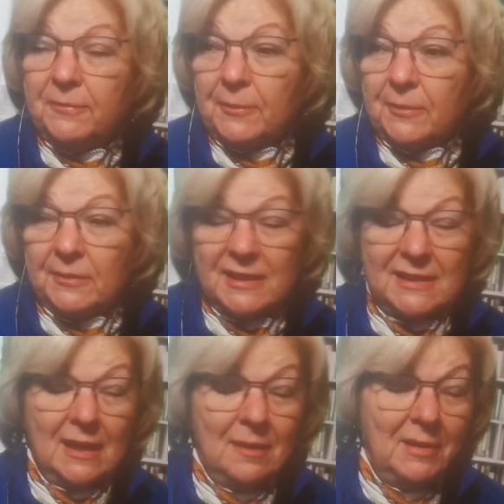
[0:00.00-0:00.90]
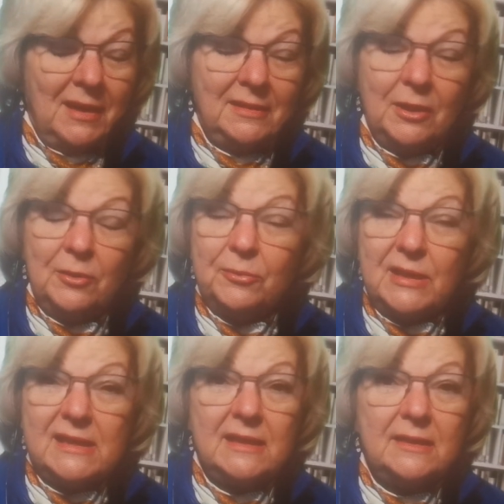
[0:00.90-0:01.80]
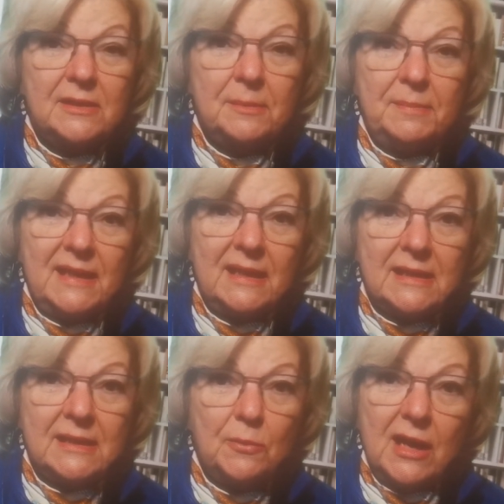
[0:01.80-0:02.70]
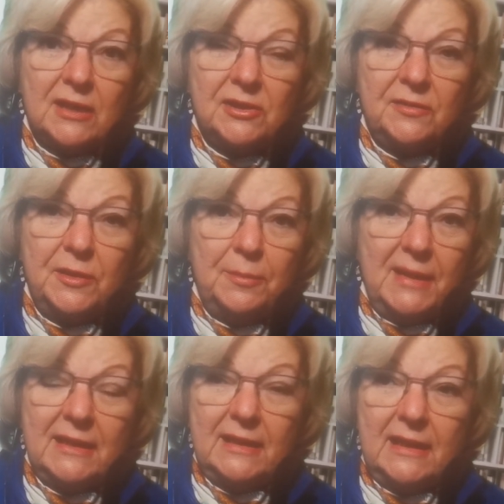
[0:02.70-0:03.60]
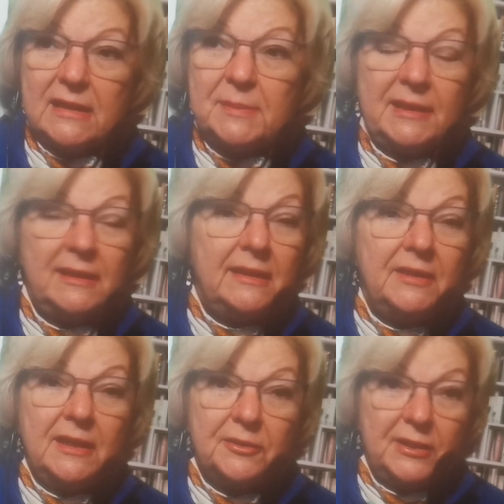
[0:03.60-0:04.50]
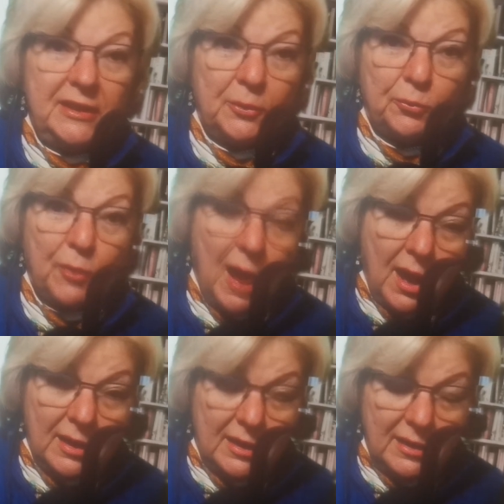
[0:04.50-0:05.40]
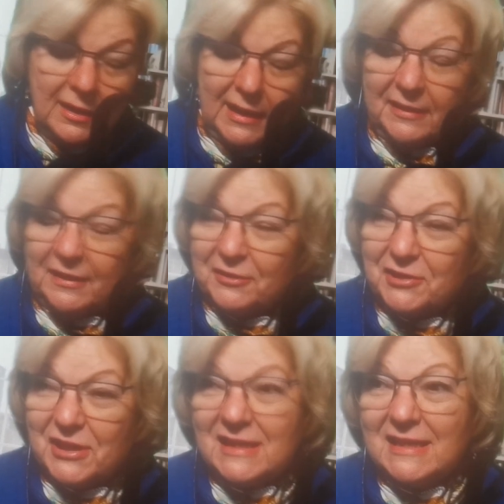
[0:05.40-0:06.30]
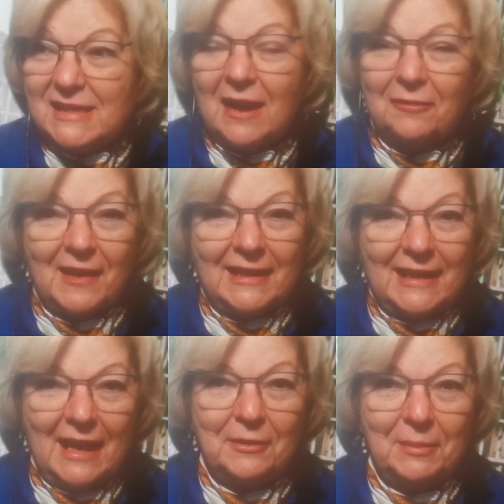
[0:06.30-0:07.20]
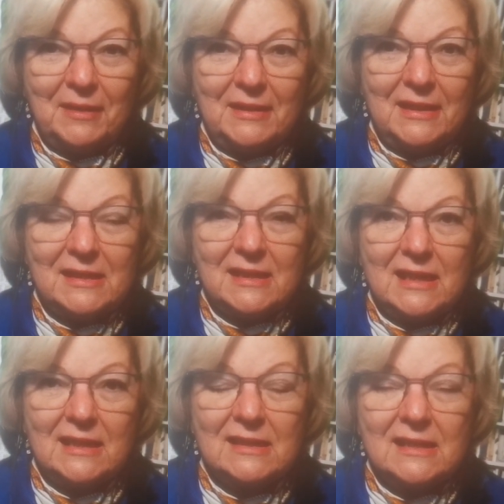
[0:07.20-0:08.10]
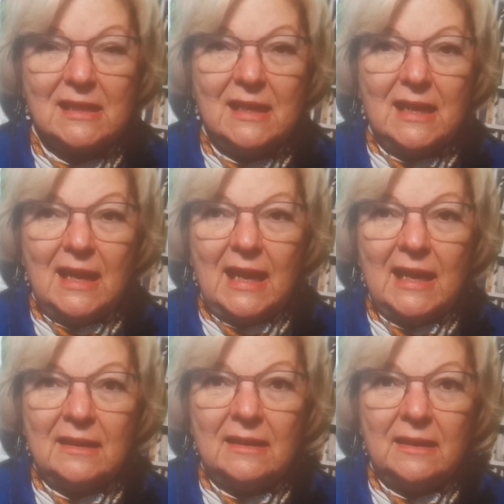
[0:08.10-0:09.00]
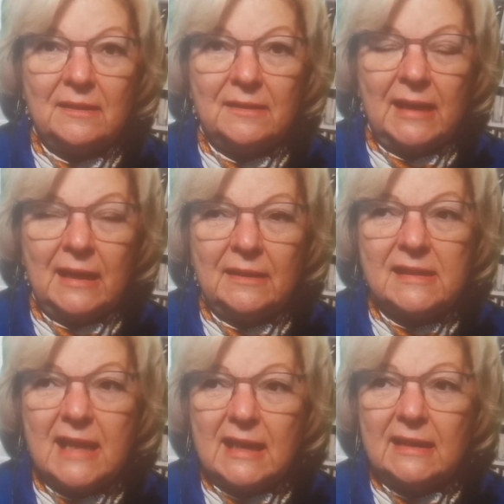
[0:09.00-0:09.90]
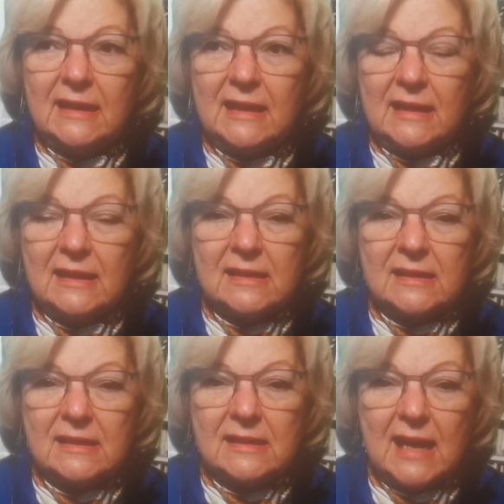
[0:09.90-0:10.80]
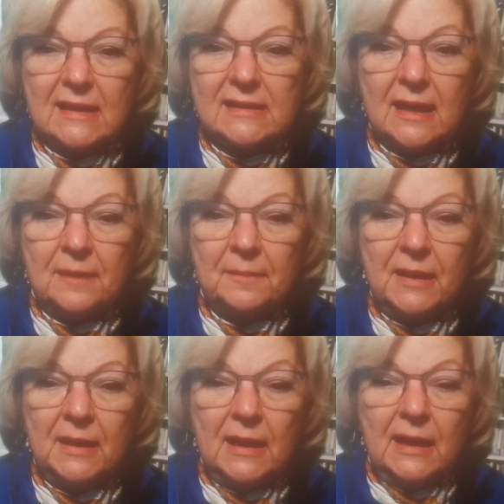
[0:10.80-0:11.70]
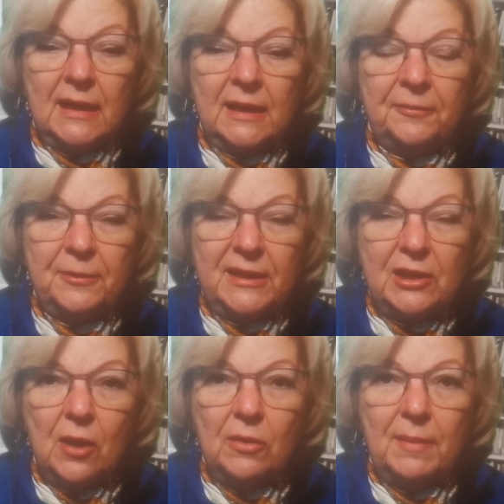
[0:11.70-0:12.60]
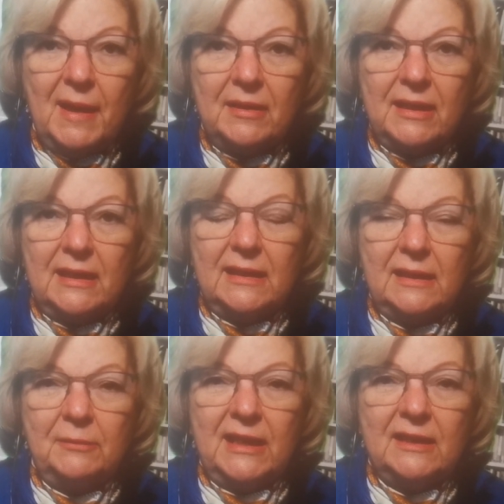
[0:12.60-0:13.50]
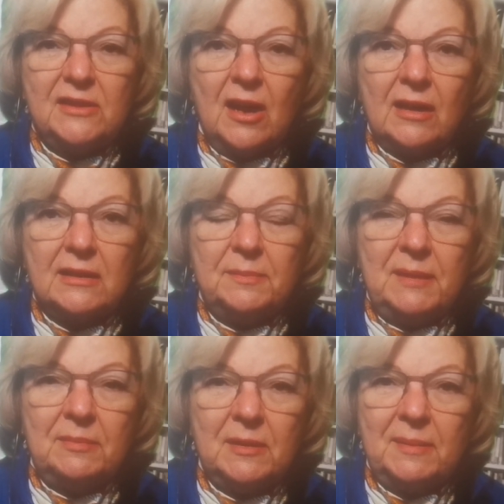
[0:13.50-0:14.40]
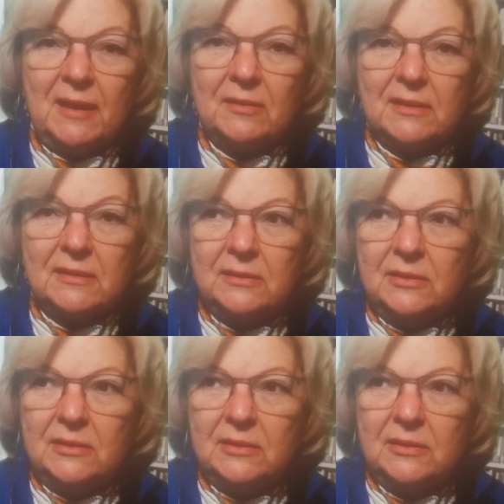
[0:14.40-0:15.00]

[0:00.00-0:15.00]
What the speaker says: for some unknown reason, there's a big swatch of humanity that's been living underneath a rock, and they're just now finding out about these things. And the second thing is that if we know about it, we can talk to people about